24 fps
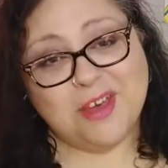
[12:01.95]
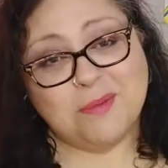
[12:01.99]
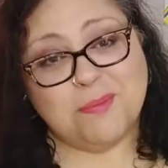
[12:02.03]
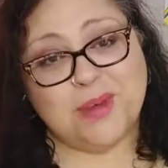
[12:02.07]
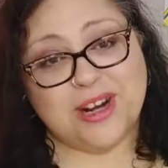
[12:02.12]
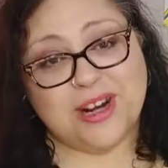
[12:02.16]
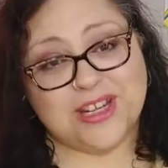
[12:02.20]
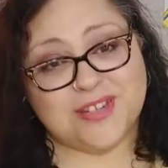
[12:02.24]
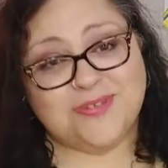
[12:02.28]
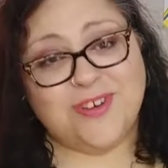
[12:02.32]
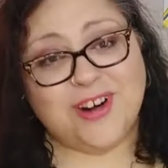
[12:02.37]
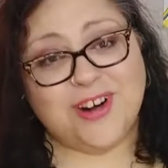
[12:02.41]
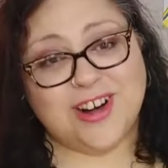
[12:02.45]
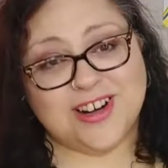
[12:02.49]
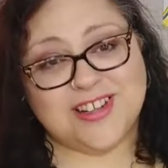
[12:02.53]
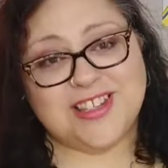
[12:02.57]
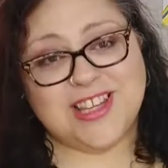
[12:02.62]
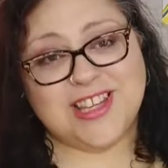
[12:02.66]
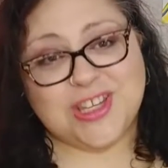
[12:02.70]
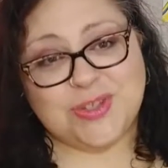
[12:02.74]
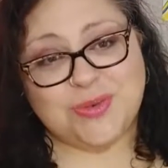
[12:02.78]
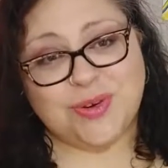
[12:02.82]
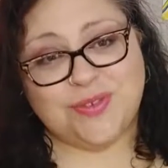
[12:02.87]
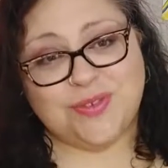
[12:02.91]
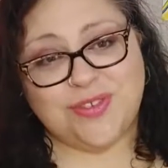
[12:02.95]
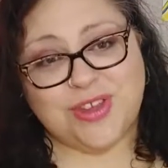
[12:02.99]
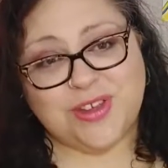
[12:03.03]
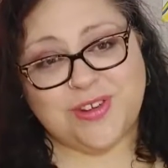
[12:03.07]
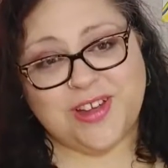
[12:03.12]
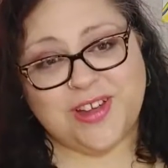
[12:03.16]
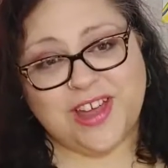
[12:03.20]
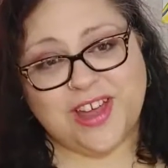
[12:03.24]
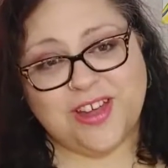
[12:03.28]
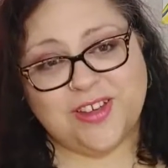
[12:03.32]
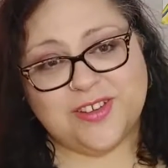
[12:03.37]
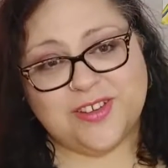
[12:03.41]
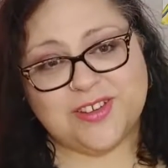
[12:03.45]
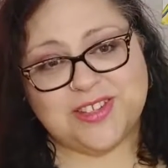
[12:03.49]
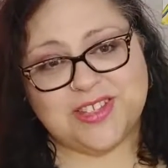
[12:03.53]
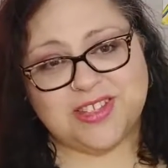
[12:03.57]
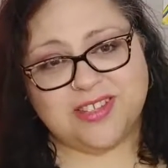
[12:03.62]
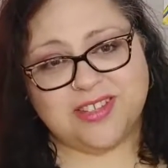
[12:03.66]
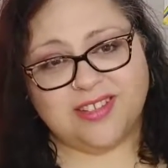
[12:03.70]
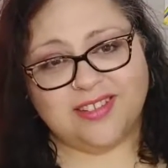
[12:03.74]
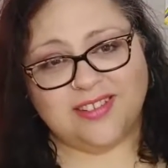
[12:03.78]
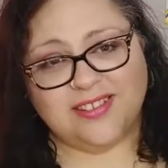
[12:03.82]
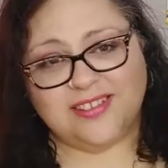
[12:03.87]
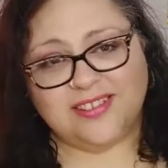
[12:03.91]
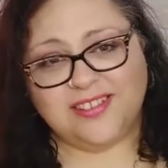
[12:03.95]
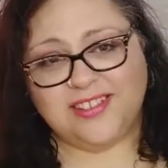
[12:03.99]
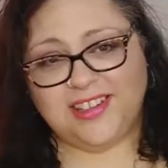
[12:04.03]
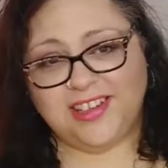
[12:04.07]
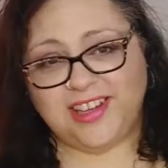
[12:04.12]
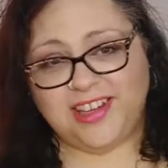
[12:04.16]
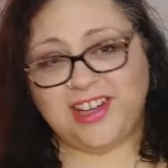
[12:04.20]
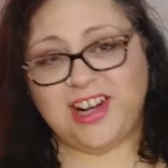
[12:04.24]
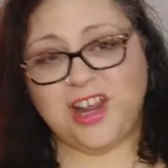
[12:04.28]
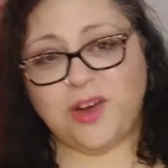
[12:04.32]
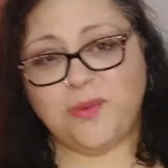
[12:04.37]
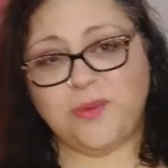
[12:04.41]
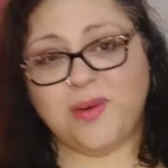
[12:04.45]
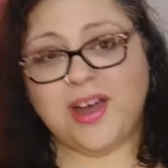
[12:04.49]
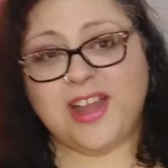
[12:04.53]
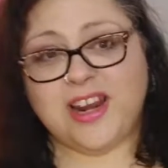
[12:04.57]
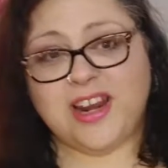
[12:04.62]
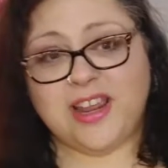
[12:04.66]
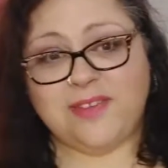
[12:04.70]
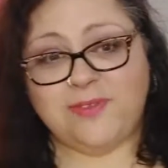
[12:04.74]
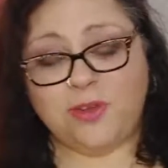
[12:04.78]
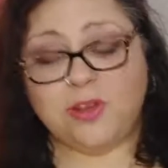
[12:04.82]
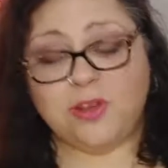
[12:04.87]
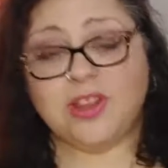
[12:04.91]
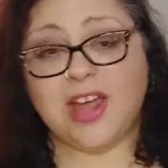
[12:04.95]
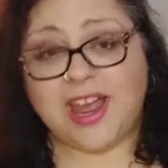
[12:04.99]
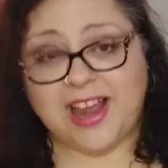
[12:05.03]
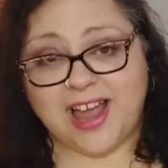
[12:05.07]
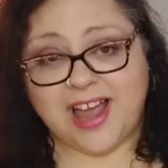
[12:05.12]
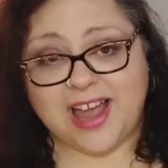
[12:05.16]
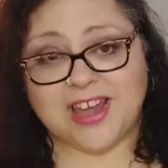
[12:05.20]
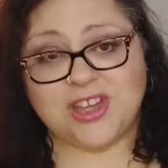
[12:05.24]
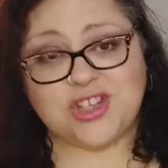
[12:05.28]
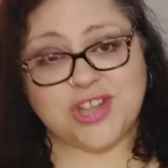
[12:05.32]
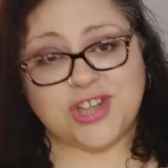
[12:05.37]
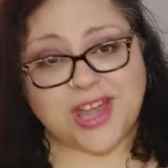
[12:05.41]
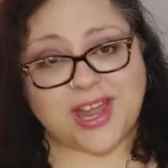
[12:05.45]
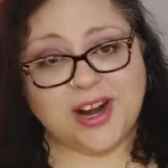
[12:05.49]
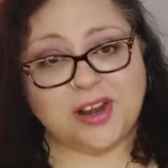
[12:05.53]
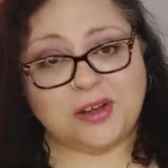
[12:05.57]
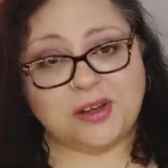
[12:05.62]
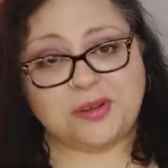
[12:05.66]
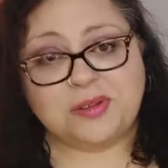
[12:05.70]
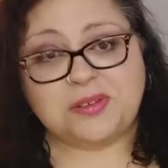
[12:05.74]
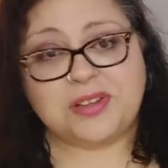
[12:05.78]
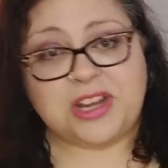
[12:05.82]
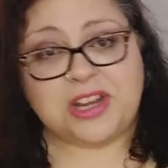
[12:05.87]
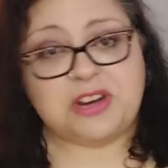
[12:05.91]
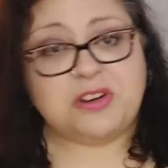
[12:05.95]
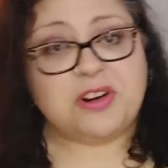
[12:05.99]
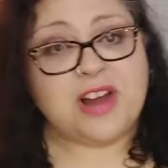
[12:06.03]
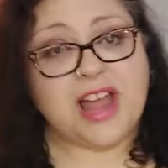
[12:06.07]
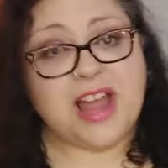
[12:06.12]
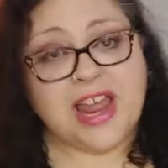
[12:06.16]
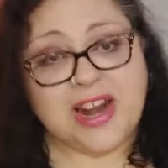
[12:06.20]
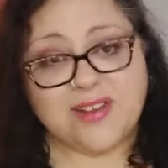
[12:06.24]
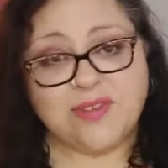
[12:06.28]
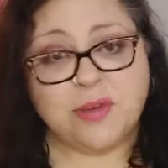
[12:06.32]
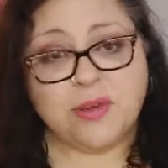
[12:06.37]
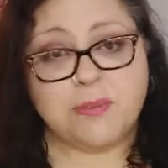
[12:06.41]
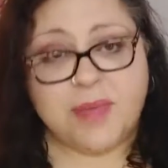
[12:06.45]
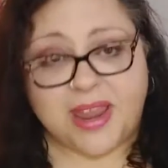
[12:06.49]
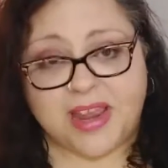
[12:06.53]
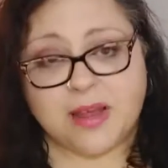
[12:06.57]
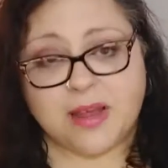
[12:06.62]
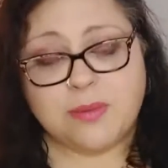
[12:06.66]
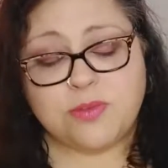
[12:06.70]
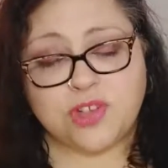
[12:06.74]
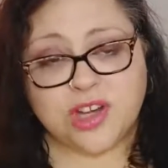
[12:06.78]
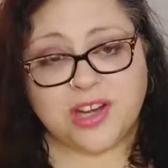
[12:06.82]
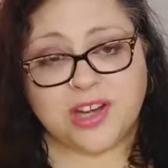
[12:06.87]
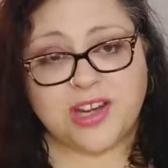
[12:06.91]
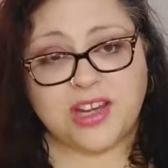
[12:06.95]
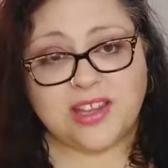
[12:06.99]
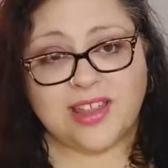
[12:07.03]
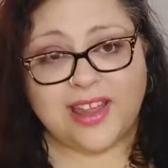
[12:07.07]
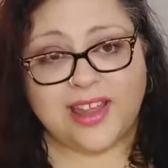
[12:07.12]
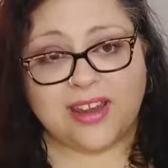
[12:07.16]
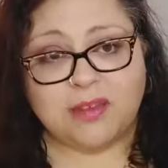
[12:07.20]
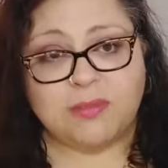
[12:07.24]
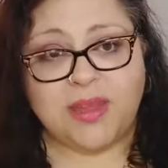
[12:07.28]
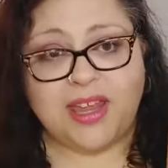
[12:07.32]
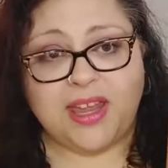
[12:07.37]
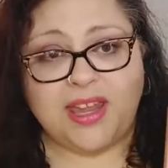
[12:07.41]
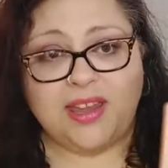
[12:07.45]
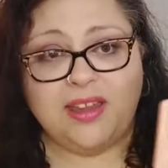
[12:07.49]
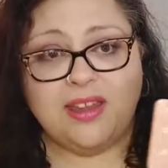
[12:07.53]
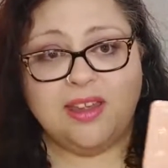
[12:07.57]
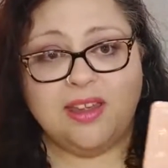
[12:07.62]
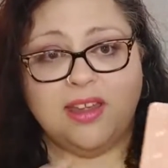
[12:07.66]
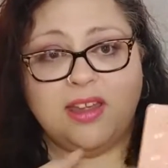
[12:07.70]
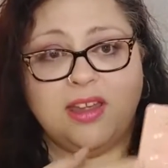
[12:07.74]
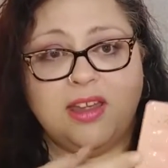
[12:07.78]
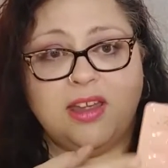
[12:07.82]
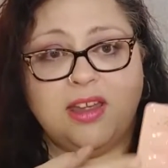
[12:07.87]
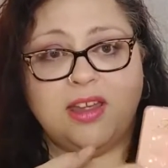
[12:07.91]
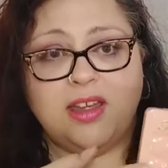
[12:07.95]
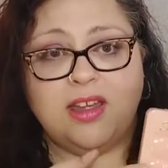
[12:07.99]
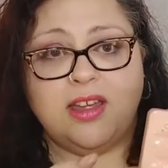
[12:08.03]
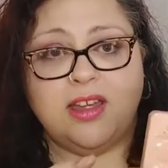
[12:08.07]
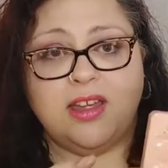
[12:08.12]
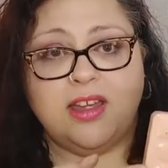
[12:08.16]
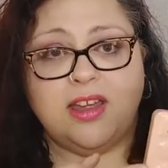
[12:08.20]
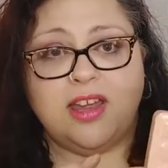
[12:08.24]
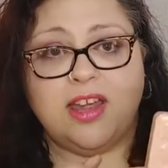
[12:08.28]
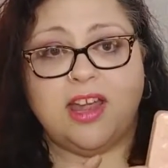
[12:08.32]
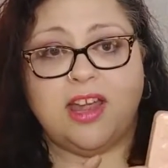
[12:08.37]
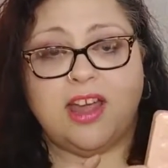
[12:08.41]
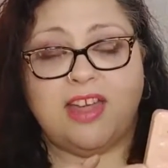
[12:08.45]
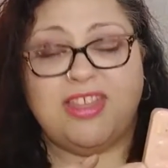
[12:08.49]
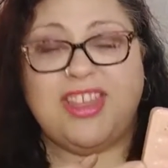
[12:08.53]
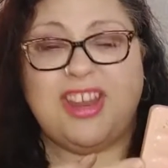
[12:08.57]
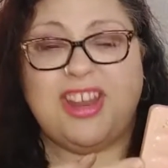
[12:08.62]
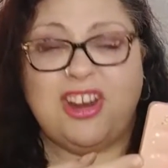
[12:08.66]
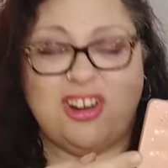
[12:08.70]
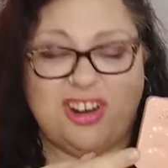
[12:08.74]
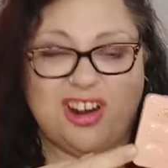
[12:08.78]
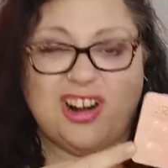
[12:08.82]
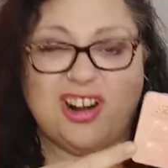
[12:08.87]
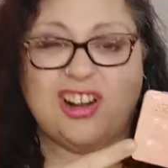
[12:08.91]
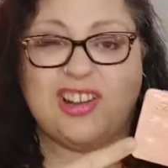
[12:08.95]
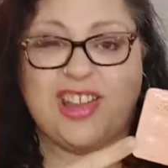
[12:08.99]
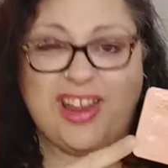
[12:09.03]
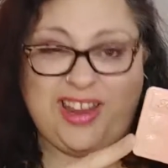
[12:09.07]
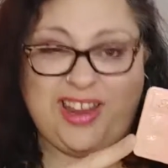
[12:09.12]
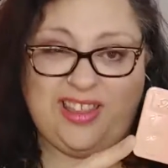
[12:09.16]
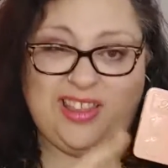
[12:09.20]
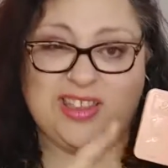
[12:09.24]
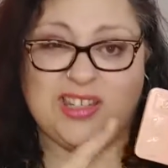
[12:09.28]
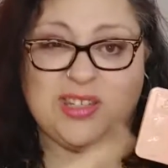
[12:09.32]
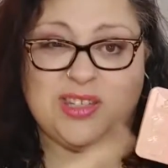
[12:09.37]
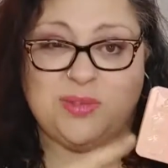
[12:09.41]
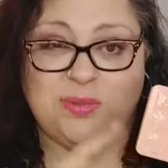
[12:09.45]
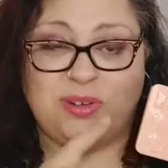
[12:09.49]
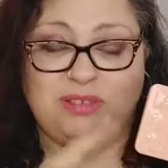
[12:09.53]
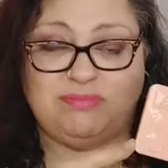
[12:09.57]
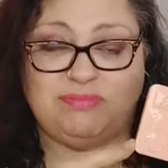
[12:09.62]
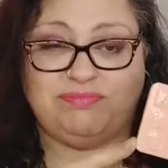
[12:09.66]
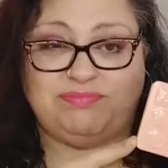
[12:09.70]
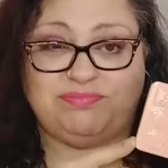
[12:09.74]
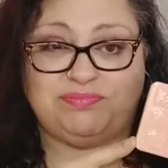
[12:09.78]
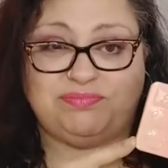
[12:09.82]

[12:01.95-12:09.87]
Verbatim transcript: But as far as this review goes, you know what? If you like eyeshadow and you're kind of a makeup junkie like me, think you're going to like this one.